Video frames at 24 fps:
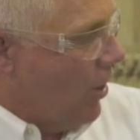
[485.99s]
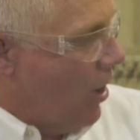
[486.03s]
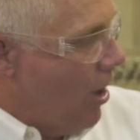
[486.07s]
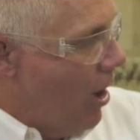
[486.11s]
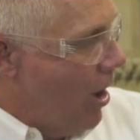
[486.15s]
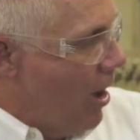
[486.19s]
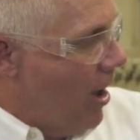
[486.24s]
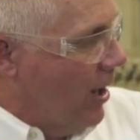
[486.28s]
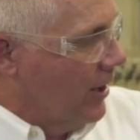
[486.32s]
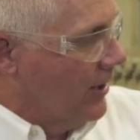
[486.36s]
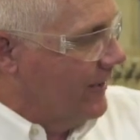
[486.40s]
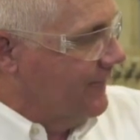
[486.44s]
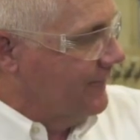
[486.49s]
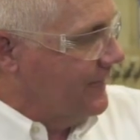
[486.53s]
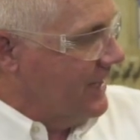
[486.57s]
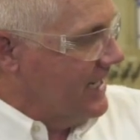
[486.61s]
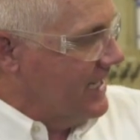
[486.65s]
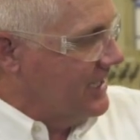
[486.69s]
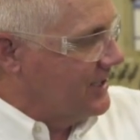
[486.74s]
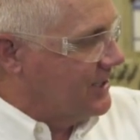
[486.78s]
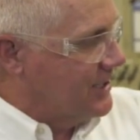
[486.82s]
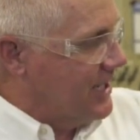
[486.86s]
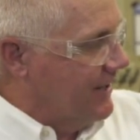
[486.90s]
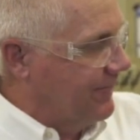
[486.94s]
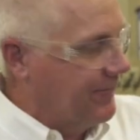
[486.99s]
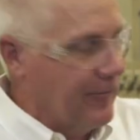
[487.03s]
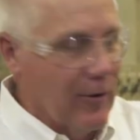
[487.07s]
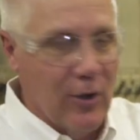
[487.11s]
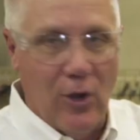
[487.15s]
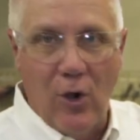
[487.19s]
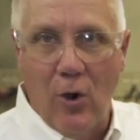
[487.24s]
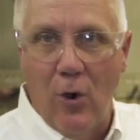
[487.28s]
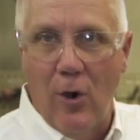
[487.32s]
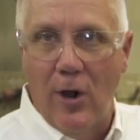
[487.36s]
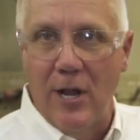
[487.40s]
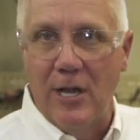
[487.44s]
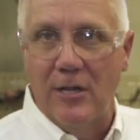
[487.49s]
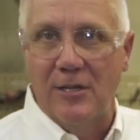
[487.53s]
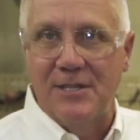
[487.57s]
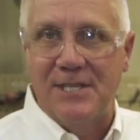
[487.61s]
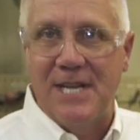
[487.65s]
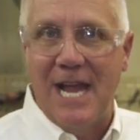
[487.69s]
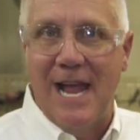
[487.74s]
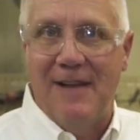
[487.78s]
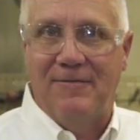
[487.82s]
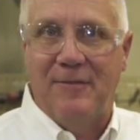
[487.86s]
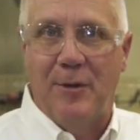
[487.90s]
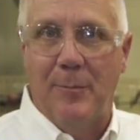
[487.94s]
all of these different coils
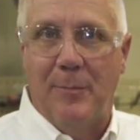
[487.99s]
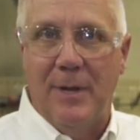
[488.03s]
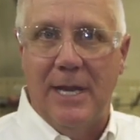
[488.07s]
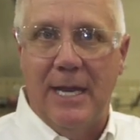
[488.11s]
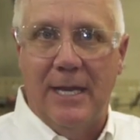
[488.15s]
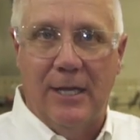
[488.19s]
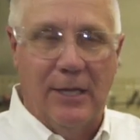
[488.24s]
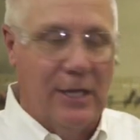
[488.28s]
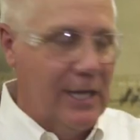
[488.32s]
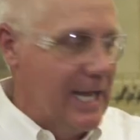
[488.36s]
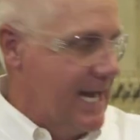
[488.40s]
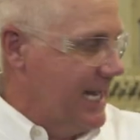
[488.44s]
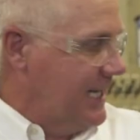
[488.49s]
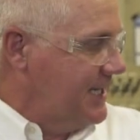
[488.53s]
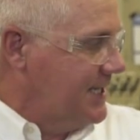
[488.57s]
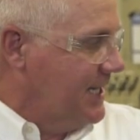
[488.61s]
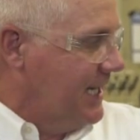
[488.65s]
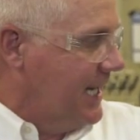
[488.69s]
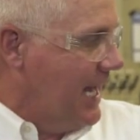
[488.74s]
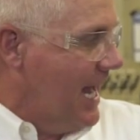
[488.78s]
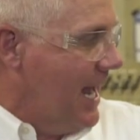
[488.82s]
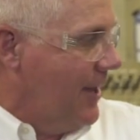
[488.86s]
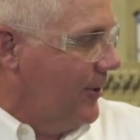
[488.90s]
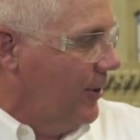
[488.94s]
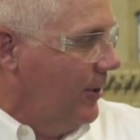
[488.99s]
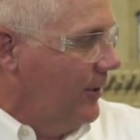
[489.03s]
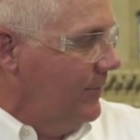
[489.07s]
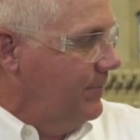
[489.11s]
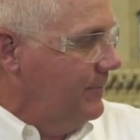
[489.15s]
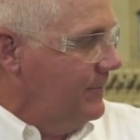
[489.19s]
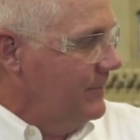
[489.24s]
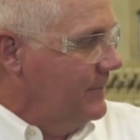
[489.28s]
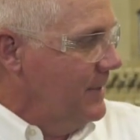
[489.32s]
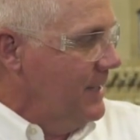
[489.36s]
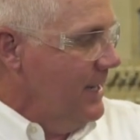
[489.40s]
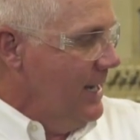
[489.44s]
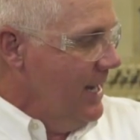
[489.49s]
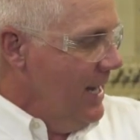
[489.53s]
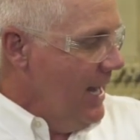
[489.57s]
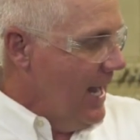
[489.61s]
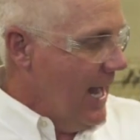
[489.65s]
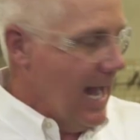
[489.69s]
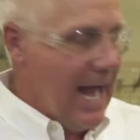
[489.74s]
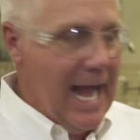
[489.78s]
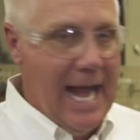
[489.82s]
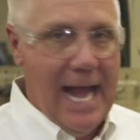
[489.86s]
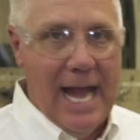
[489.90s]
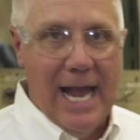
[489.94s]
have to be linked together.
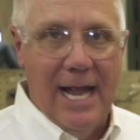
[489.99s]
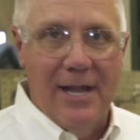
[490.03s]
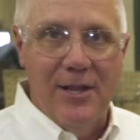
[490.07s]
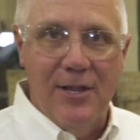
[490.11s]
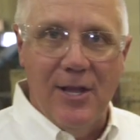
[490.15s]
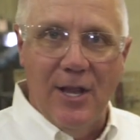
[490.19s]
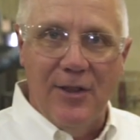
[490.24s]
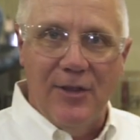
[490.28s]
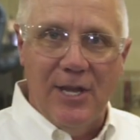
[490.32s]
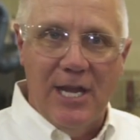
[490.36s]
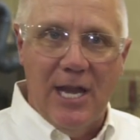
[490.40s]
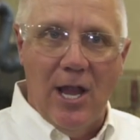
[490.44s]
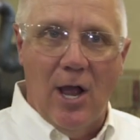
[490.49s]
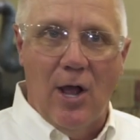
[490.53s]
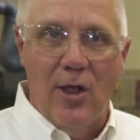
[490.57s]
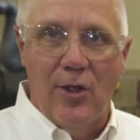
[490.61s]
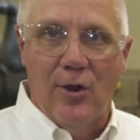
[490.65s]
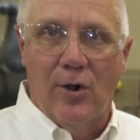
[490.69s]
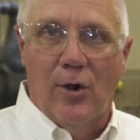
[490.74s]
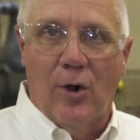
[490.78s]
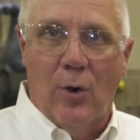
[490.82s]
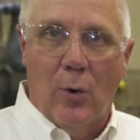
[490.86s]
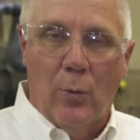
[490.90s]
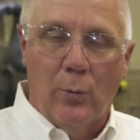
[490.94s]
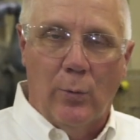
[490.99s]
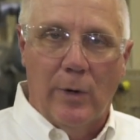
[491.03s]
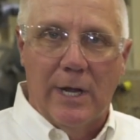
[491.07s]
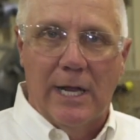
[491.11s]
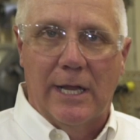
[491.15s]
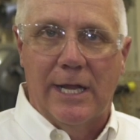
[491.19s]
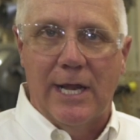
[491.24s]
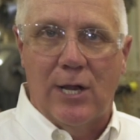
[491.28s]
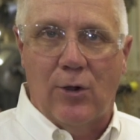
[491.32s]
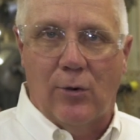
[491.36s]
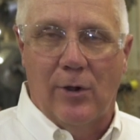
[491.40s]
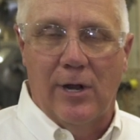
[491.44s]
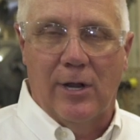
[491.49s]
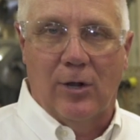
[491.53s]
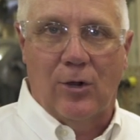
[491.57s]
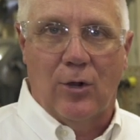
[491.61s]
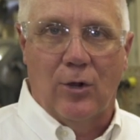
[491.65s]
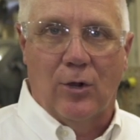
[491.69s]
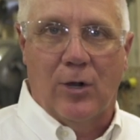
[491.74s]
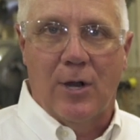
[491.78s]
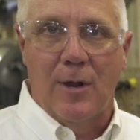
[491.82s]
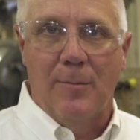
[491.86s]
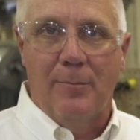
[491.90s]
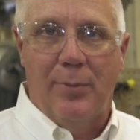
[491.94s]
And the other really
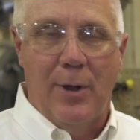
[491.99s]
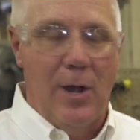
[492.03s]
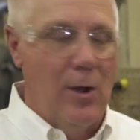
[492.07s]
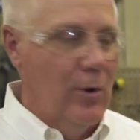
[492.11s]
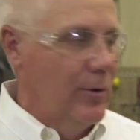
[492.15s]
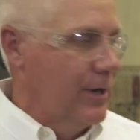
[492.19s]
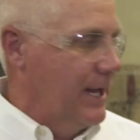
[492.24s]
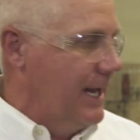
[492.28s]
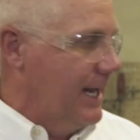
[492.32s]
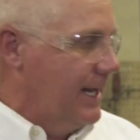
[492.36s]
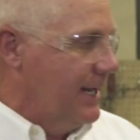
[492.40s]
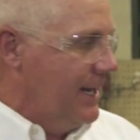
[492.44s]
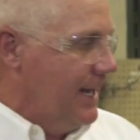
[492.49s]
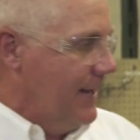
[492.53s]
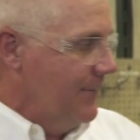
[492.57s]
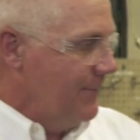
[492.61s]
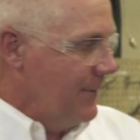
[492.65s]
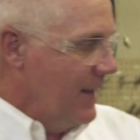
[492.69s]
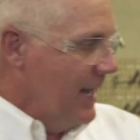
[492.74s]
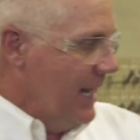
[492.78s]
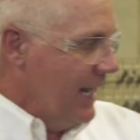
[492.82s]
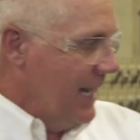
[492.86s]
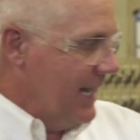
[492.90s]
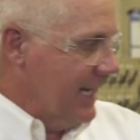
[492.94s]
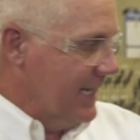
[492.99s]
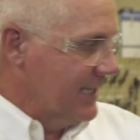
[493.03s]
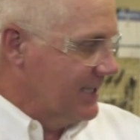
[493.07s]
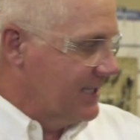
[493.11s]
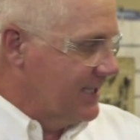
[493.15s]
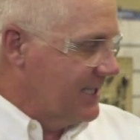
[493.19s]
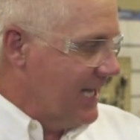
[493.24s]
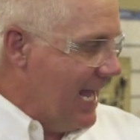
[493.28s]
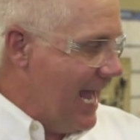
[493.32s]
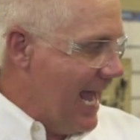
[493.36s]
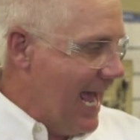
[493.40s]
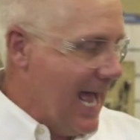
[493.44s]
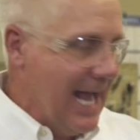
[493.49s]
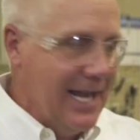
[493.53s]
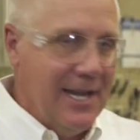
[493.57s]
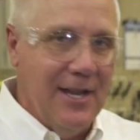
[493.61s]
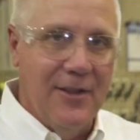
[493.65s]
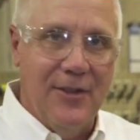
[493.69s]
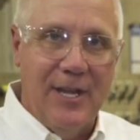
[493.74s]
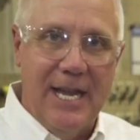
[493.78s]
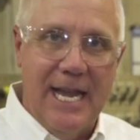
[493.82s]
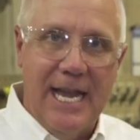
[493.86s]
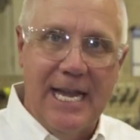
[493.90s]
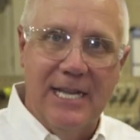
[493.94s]
critical component is that
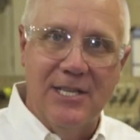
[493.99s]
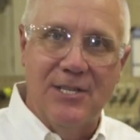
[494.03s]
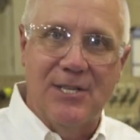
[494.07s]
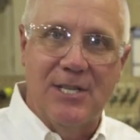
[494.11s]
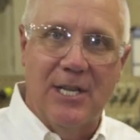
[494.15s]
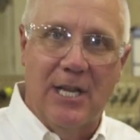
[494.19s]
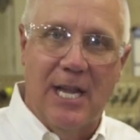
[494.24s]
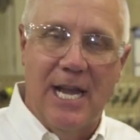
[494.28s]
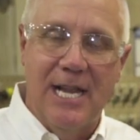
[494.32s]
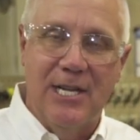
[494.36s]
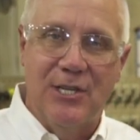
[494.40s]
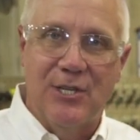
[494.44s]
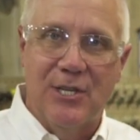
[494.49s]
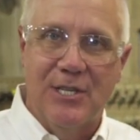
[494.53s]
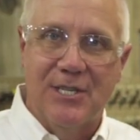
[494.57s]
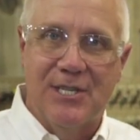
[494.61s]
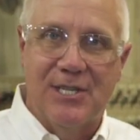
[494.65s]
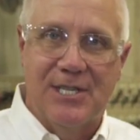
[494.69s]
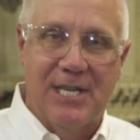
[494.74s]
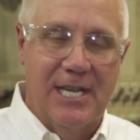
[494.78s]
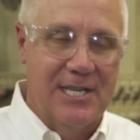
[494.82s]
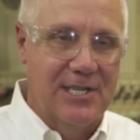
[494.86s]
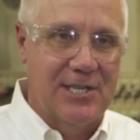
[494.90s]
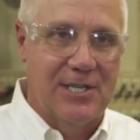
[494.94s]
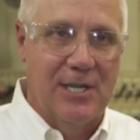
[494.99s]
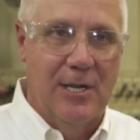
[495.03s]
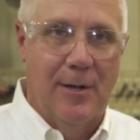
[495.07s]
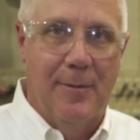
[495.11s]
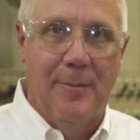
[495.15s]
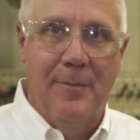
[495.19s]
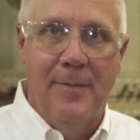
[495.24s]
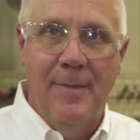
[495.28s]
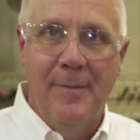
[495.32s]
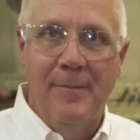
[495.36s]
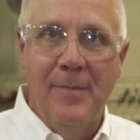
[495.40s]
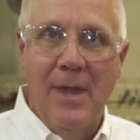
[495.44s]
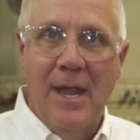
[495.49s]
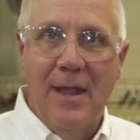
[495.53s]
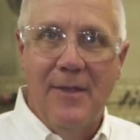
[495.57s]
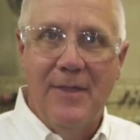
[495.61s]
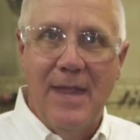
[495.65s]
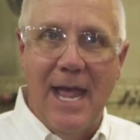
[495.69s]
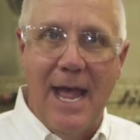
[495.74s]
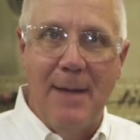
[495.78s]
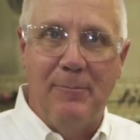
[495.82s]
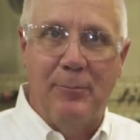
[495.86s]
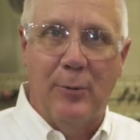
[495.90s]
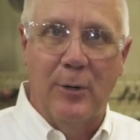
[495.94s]
the insulation system
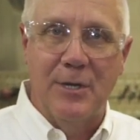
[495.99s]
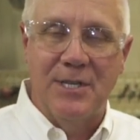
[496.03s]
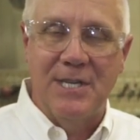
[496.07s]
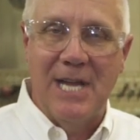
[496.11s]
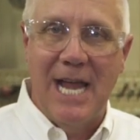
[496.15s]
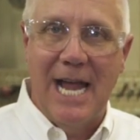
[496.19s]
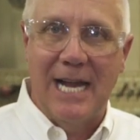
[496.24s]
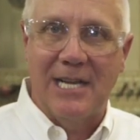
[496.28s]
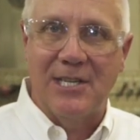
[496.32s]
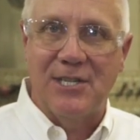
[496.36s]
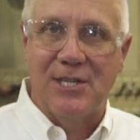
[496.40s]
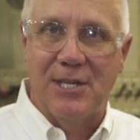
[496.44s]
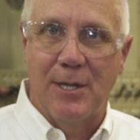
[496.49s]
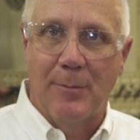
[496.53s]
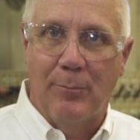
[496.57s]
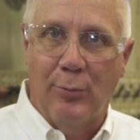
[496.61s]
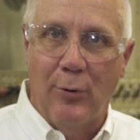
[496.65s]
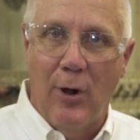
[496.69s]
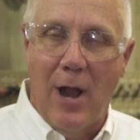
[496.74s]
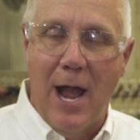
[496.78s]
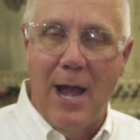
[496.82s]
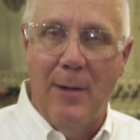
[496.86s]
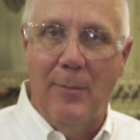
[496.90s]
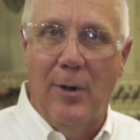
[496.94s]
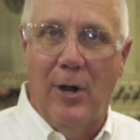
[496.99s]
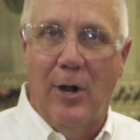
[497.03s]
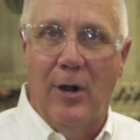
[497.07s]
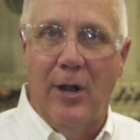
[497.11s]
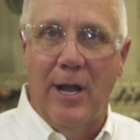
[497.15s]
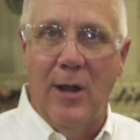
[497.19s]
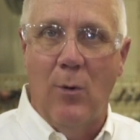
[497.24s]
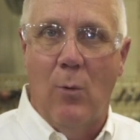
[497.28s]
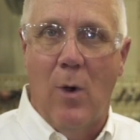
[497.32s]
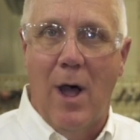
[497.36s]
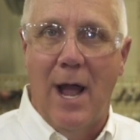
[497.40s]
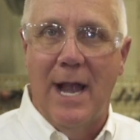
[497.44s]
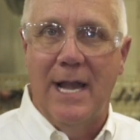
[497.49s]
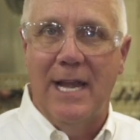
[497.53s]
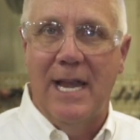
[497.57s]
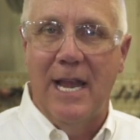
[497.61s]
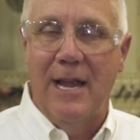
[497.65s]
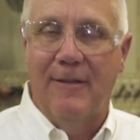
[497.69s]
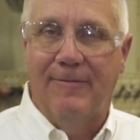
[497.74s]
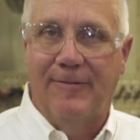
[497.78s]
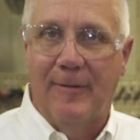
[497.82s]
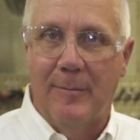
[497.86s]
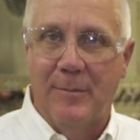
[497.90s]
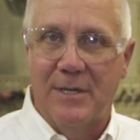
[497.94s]
that protects the primary
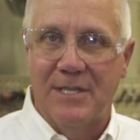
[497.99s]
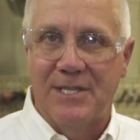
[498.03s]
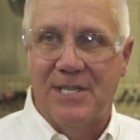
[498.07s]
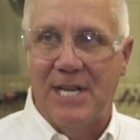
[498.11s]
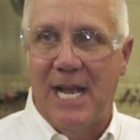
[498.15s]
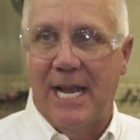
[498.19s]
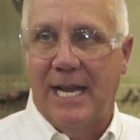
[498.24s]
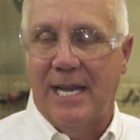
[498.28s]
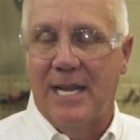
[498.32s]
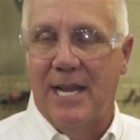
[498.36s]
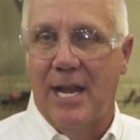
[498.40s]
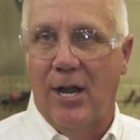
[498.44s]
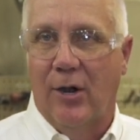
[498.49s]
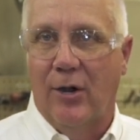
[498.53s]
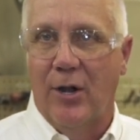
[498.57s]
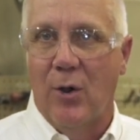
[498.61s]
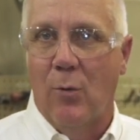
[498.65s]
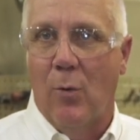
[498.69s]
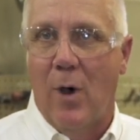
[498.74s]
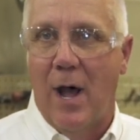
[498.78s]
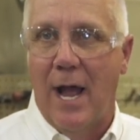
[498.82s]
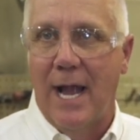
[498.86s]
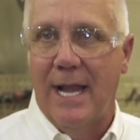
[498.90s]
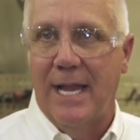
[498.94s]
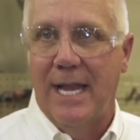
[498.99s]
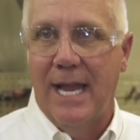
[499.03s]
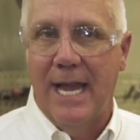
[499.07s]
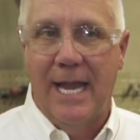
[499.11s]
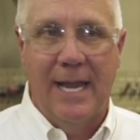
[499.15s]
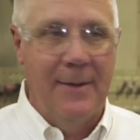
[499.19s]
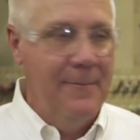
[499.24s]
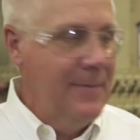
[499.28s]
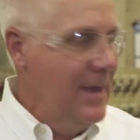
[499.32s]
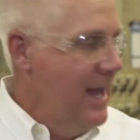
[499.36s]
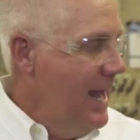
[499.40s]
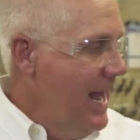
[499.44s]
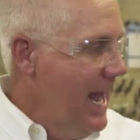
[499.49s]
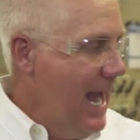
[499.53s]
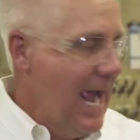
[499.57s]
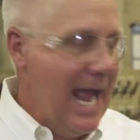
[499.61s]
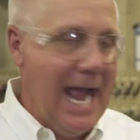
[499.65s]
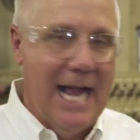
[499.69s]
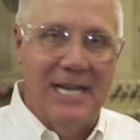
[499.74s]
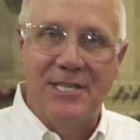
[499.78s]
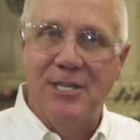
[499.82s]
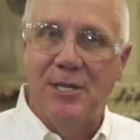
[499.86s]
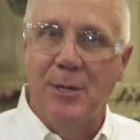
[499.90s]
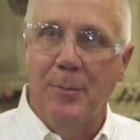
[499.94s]
winding from the secondary winding
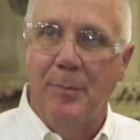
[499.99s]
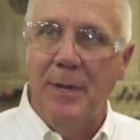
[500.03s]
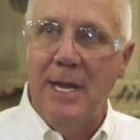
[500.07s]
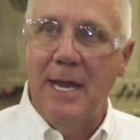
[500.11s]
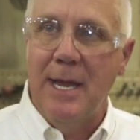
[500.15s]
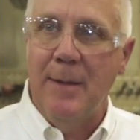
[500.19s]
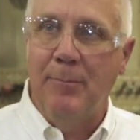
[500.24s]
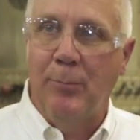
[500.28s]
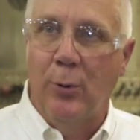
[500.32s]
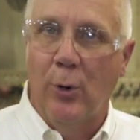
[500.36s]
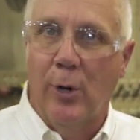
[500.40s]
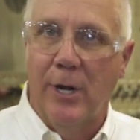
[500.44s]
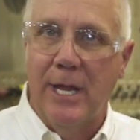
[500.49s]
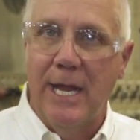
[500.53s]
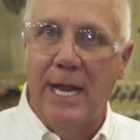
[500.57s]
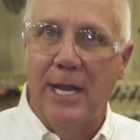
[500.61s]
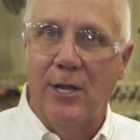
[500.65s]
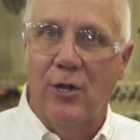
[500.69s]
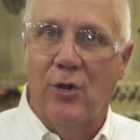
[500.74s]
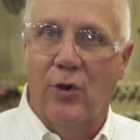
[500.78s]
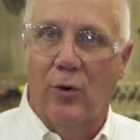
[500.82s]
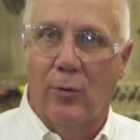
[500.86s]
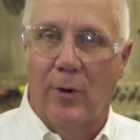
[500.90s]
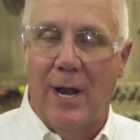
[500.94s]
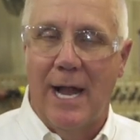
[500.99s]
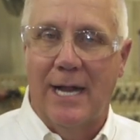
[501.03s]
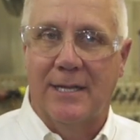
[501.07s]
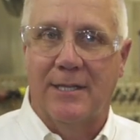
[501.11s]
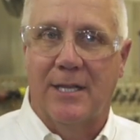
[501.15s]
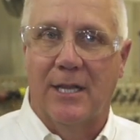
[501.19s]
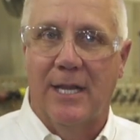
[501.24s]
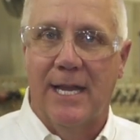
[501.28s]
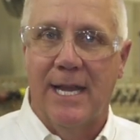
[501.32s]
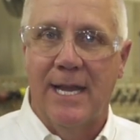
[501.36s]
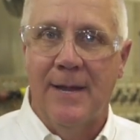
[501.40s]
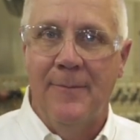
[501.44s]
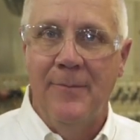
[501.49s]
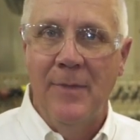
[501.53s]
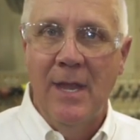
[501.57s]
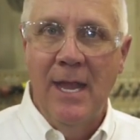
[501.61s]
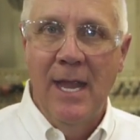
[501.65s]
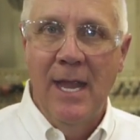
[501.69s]
has to be put in correctly.